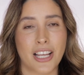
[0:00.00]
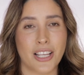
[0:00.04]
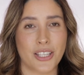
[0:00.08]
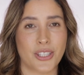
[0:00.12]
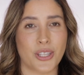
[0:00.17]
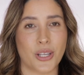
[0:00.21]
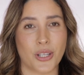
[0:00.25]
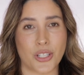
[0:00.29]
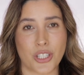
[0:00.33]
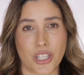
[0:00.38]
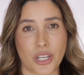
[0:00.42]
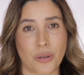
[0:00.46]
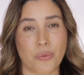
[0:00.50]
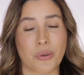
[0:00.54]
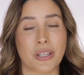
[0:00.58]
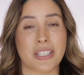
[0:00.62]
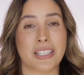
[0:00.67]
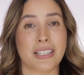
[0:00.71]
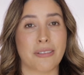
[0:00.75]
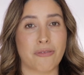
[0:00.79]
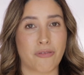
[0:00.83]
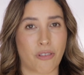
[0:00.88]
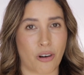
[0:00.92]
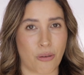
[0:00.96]
so she
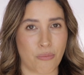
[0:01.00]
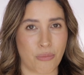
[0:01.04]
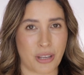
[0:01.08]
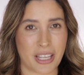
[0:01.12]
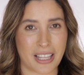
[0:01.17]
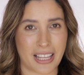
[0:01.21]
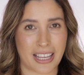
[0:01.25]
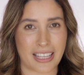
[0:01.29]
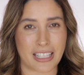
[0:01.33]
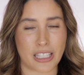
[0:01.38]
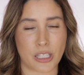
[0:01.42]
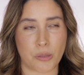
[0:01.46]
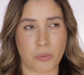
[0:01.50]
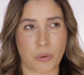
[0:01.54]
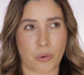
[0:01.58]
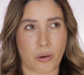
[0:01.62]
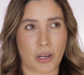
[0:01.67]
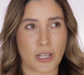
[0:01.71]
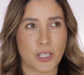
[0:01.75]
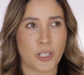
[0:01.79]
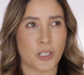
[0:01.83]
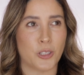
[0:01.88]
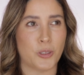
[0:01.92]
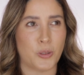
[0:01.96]
was for me the
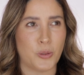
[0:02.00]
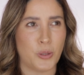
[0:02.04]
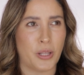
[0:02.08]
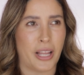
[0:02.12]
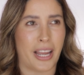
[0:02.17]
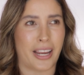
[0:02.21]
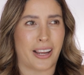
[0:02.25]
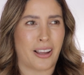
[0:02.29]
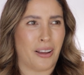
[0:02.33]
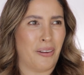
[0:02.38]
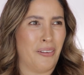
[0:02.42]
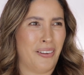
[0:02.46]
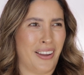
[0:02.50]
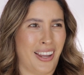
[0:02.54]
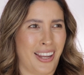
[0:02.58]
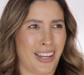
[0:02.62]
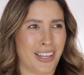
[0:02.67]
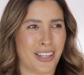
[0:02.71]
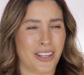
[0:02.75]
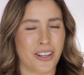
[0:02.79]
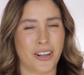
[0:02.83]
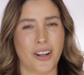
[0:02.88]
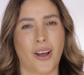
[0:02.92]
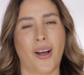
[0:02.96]
inspiration to like
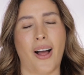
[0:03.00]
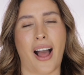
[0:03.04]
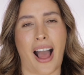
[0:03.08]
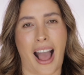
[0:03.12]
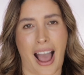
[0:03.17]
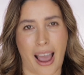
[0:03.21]
okay you know